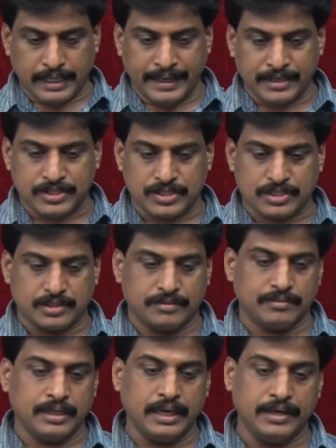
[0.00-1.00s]
Next
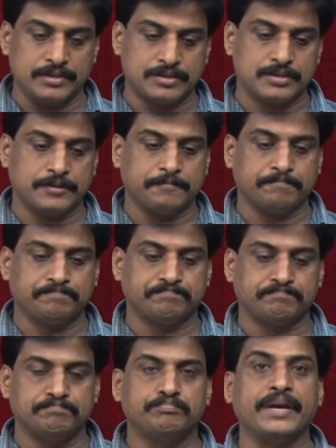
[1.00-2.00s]
is
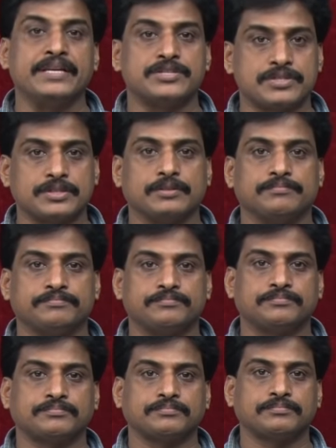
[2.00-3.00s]
paste.
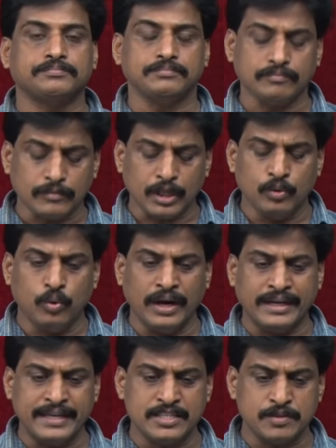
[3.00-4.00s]

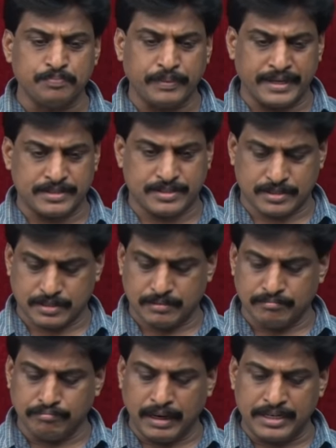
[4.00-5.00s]
What is paste?
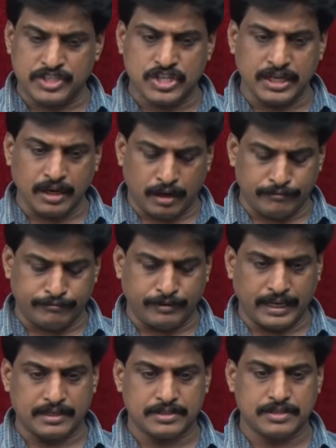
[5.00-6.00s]
Merging of
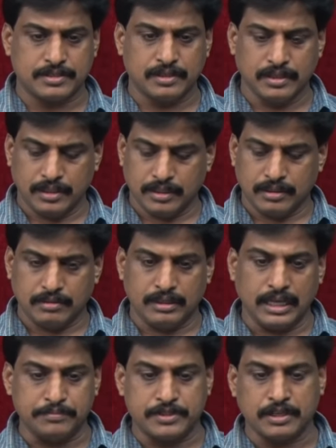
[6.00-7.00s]
files.
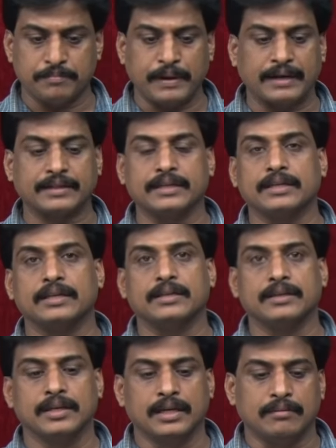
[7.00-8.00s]
We'll observe
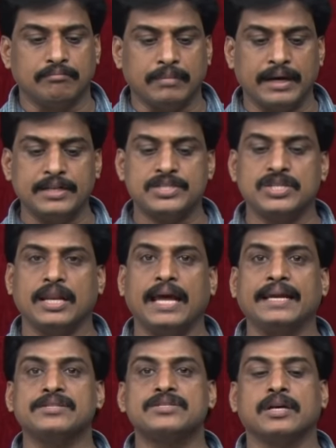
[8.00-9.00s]
practically. Merge
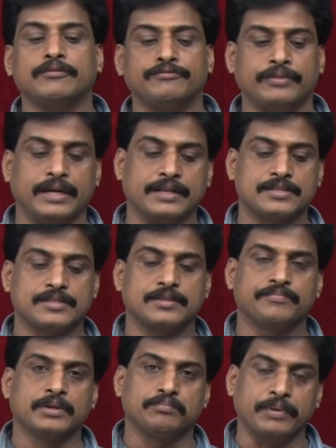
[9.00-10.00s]
lines of files.
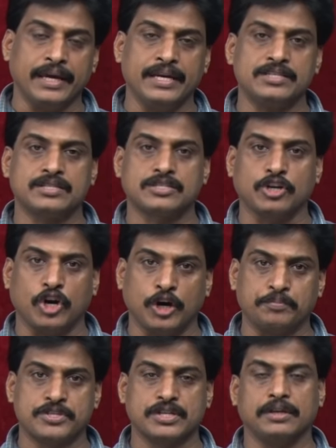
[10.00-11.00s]
Paste
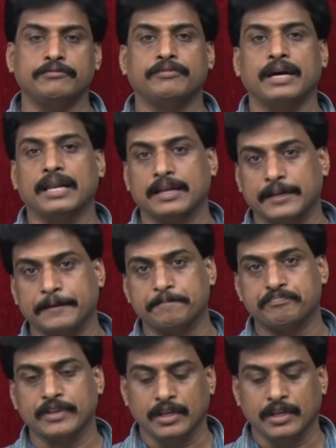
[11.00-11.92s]
option file name.